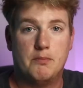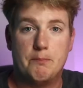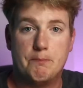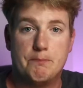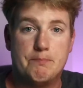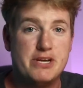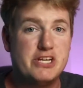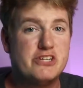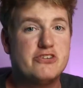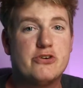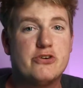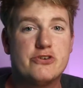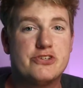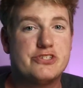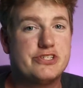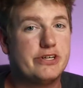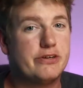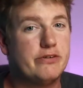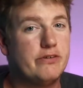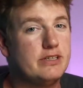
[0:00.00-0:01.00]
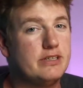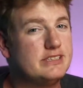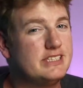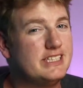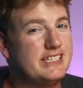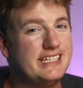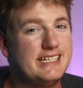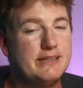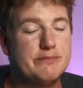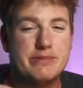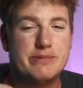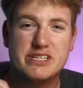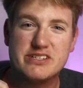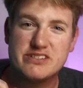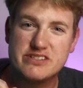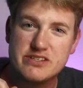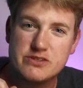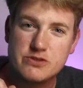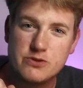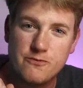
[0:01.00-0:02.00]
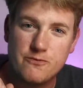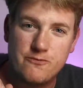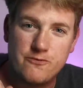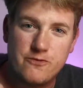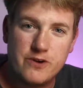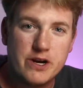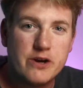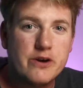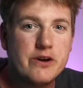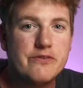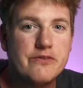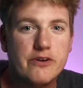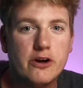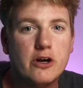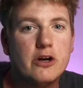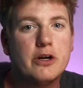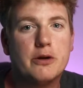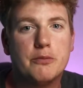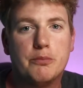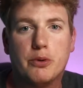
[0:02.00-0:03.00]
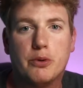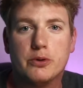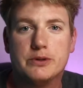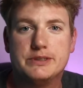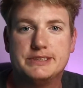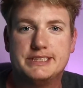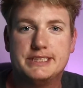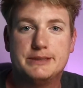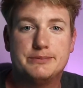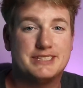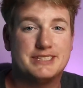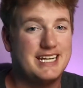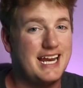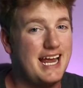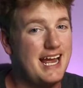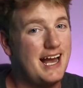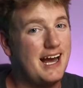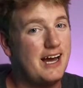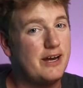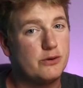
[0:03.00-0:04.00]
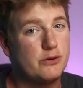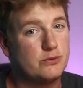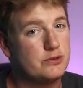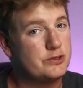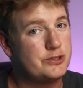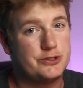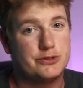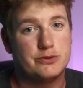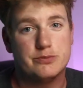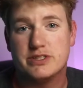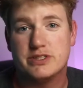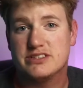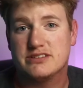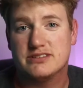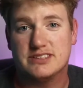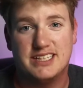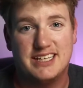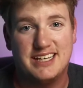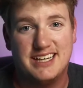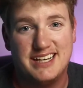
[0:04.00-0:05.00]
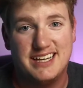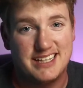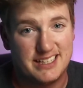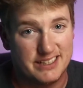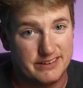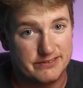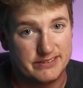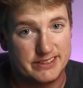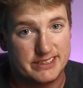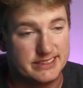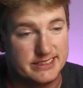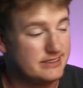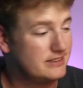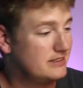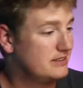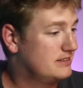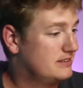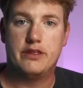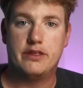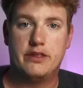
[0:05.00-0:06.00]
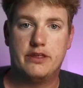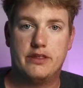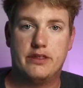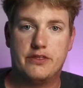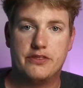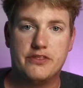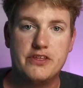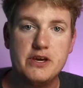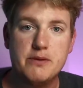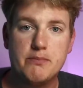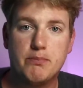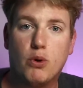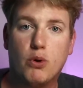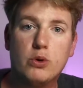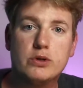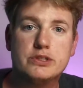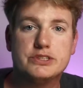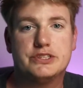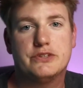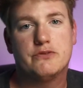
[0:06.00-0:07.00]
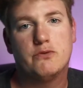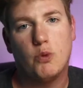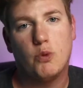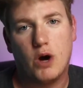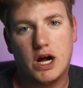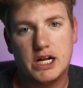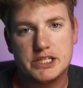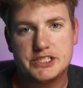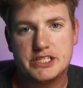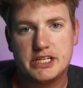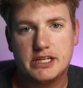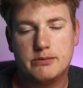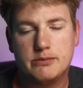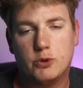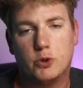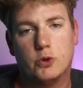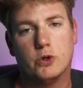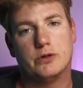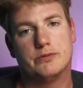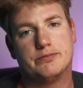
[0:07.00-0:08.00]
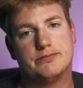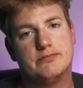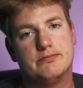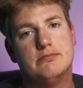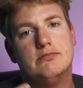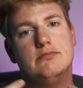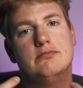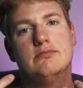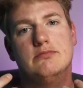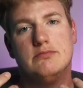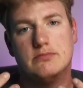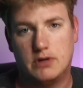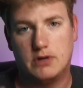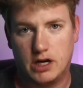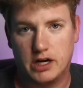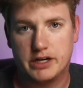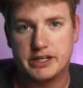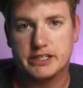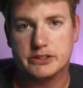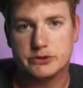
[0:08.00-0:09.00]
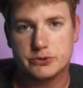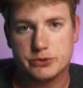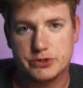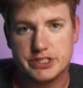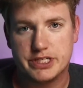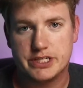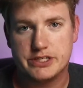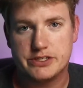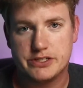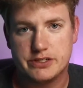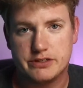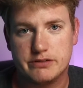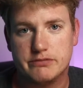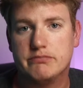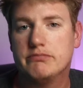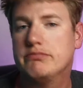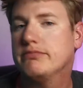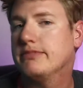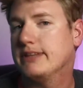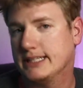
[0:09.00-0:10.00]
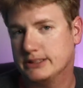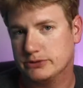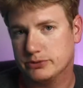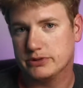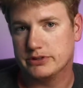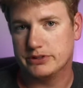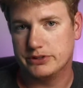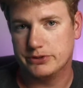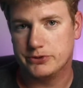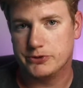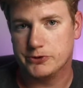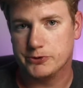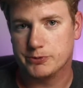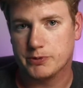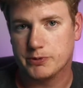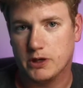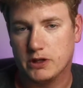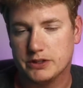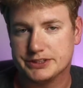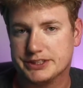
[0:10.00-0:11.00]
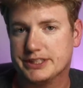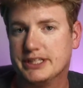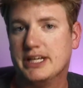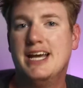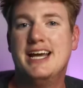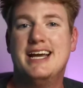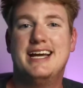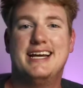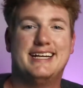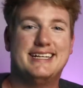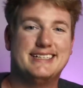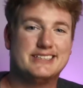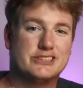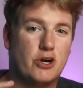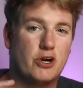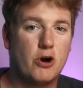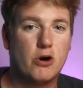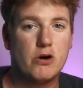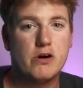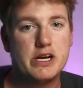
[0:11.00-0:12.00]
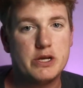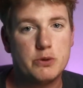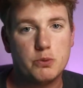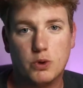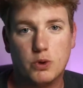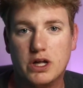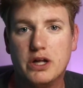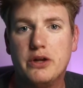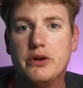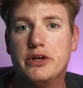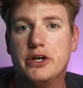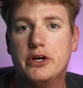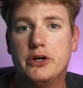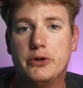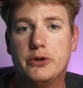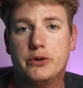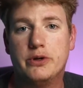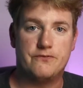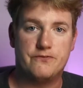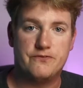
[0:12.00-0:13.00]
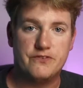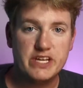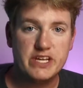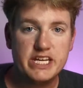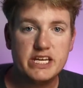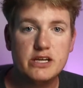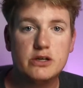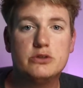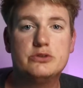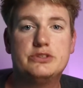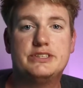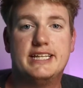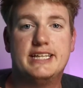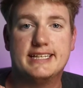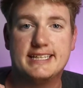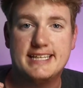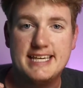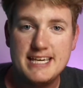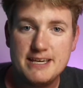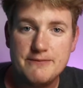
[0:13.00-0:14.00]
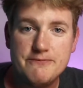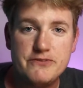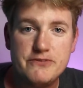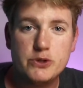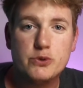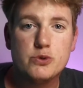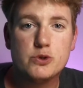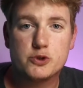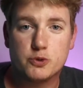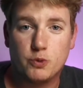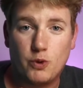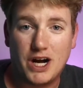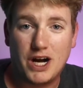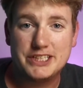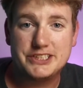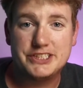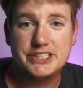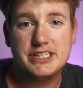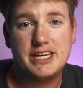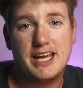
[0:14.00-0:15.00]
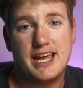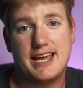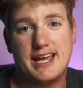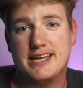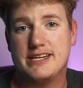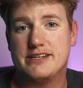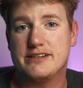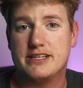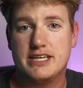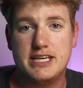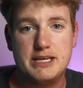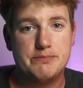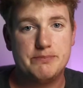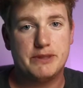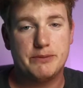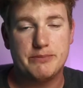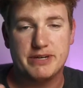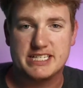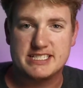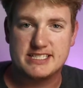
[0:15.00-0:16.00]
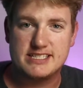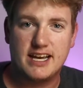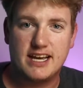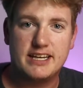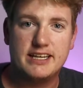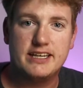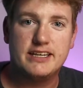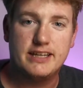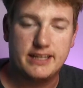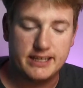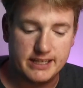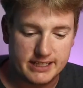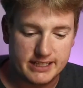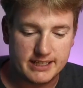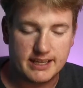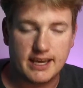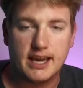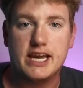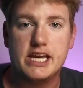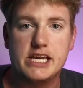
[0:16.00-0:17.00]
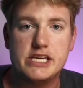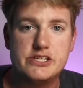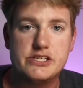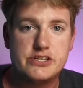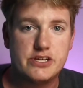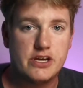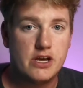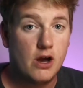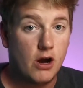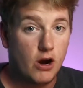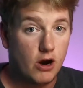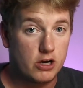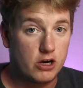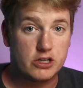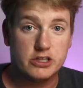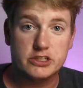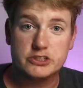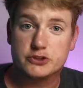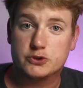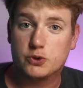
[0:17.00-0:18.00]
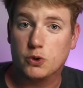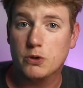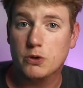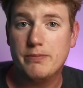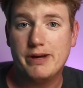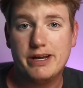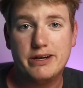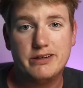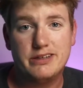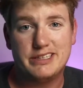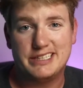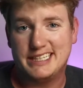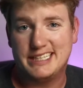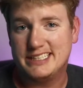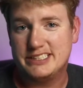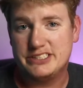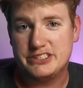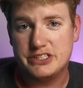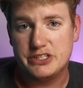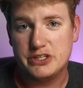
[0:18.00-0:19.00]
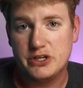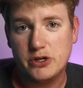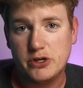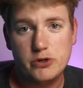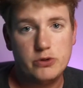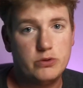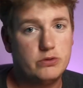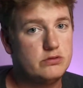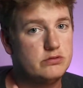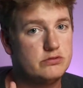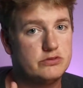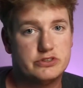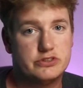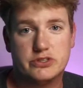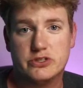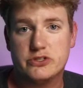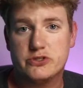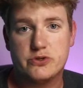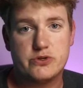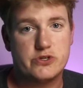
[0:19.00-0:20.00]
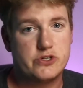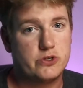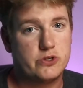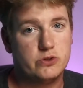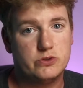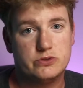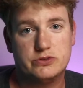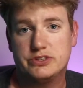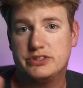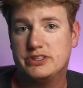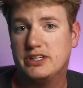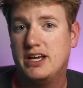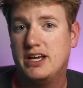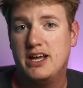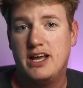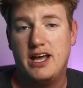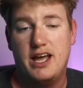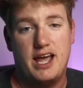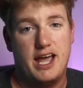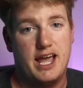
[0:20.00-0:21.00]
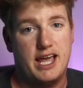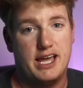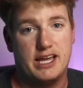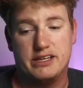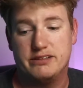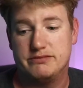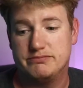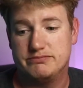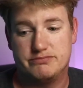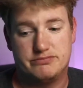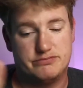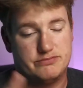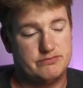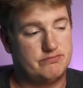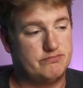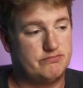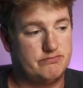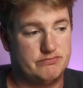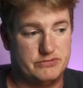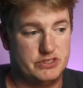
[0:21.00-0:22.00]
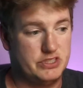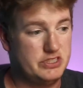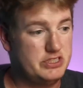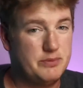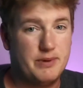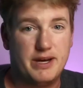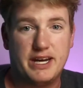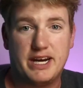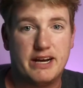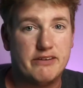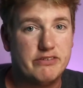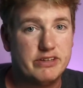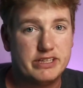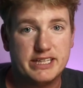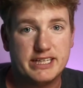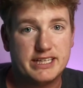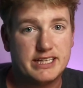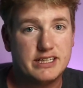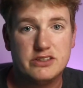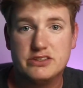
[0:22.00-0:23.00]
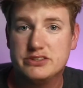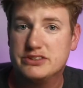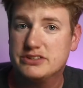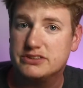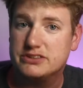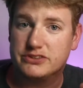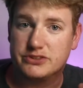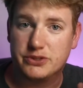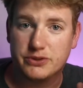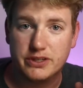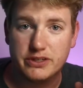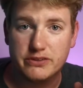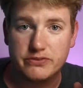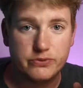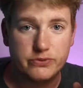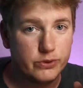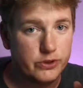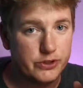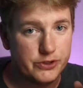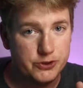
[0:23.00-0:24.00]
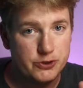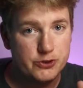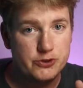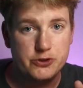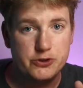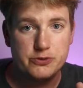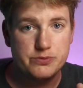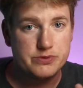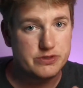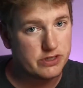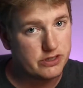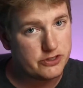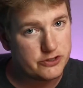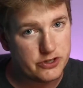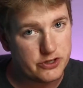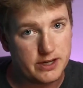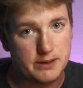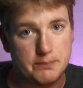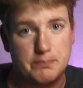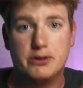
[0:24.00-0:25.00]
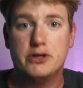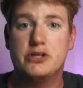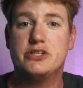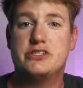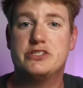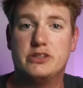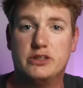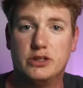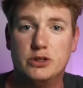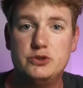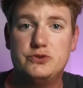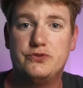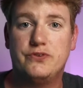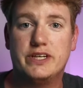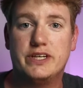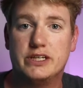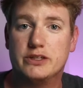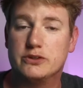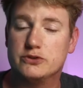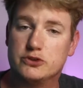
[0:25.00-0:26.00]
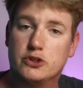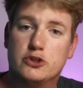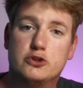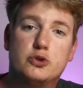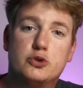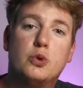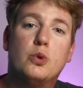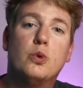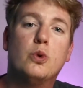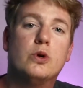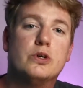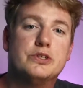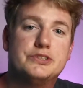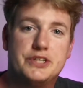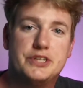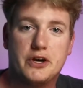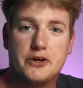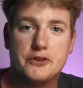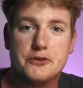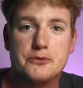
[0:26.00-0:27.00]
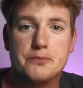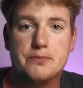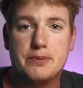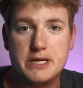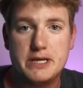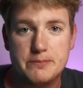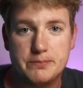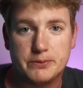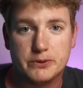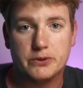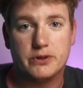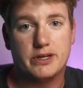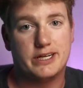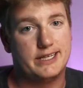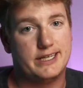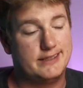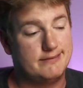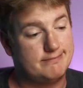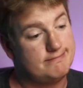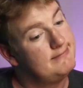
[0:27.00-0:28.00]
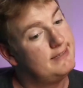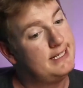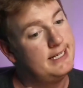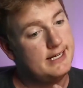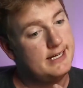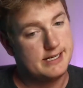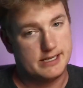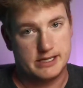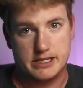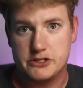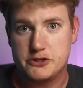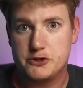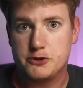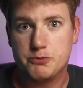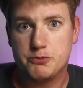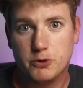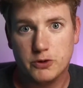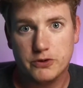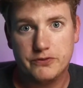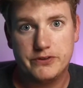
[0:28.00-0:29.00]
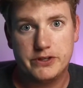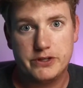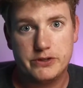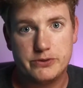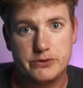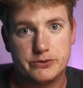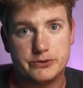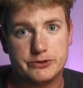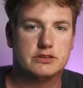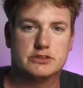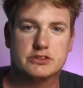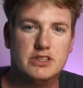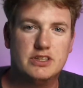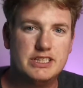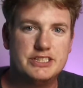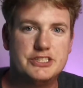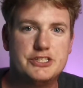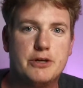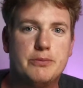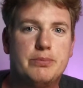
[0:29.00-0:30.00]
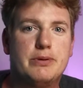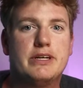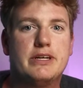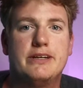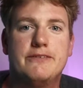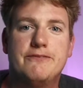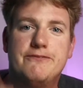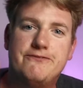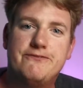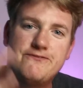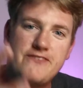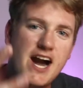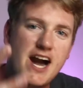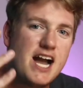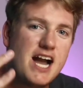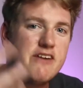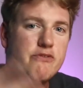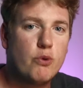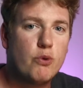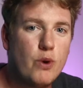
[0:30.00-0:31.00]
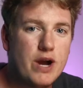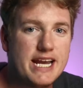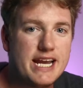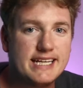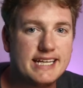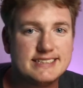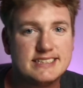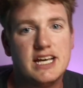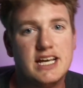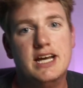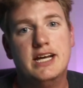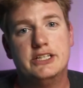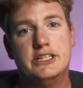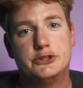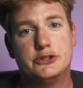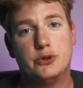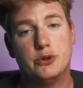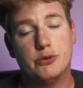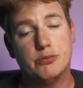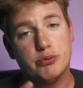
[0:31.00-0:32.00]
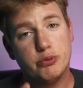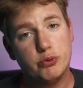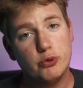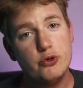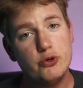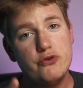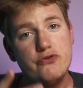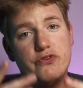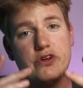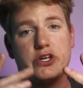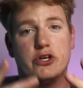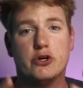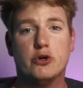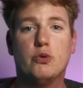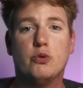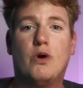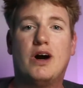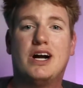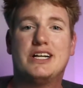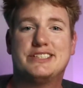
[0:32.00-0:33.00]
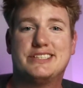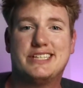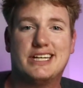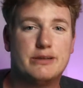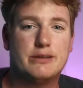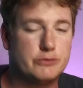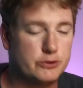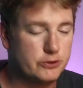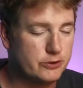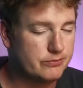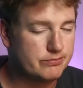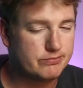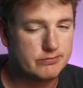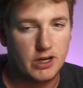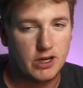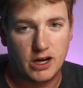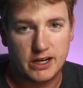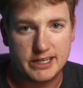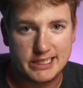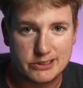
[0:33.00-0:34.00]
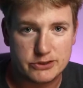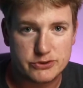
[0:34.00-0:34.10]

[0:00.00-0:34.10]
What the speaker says: Be sure to stick around to the end because these are very important tips and I don't want you to miss any of these. The importance of watch time, or audience retention, that's what YouTube calls it, is already well known. Videos that keep viewers watching and keep them excited and engaged are going to score better in SEO, search results, and just about everything else. So therefore, YouTube's going to try to push those videos towards other people and get you more views. So let's jump on in 5 ways to improve your watch time or audience